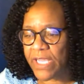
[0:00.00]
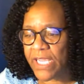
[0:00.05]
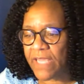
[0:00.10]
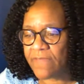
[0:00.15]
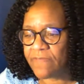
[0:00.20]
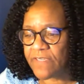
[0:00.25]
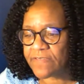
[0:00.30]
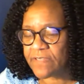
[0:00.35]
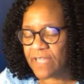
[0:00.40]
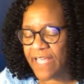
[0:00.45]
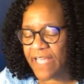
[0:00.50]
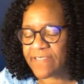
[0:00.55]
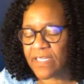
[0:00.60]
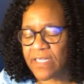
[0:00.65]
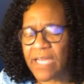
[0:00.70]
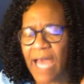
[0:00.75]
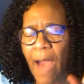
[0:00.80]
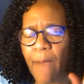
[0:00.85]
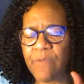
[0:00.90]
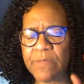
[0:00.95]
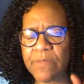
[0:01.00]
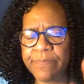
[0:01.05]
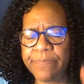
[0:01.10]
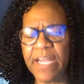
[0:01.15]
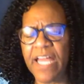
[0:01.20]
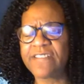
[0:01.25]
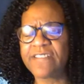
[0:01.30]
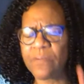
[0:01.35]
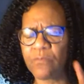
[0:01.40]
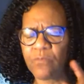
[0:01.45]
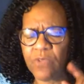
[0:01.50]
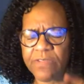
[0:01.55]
to end this lesson. God, we bless you.